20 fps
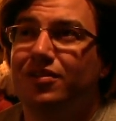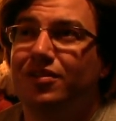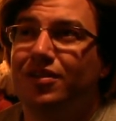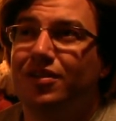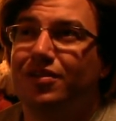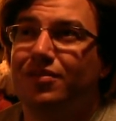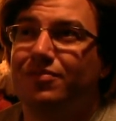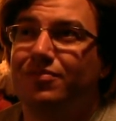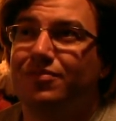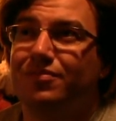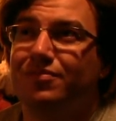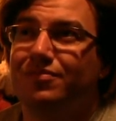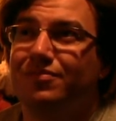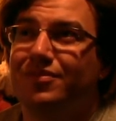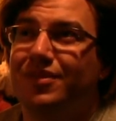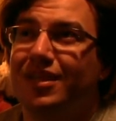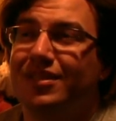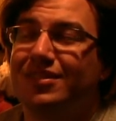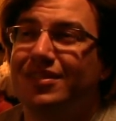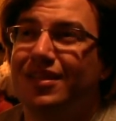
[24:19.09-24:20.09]

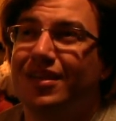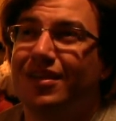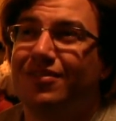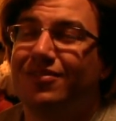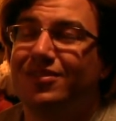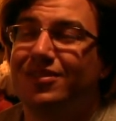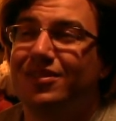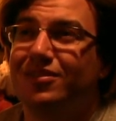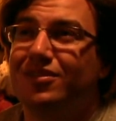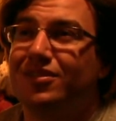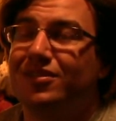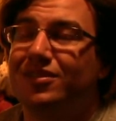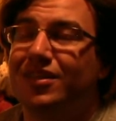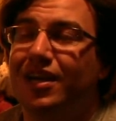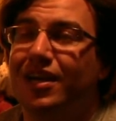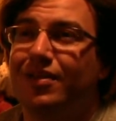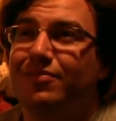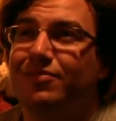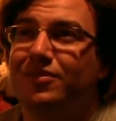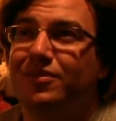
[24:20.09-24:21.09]
That's not always a good
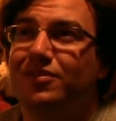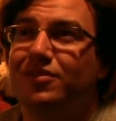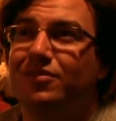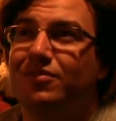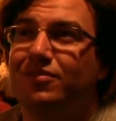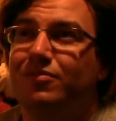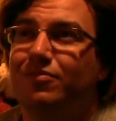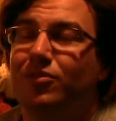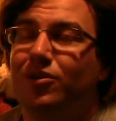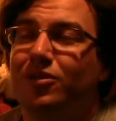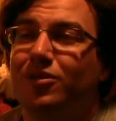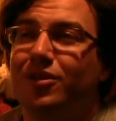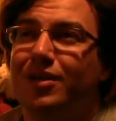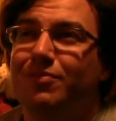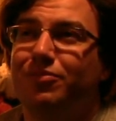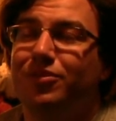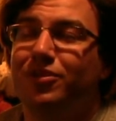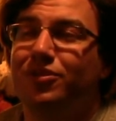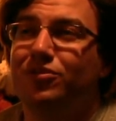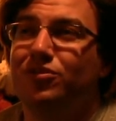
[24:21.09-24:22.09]
time. More
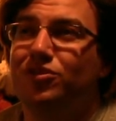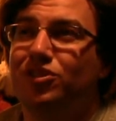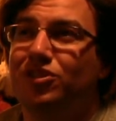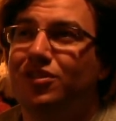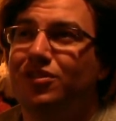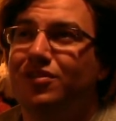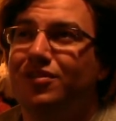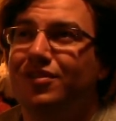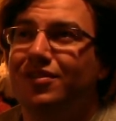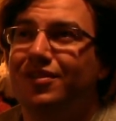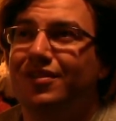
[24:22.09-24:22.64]
light pollution.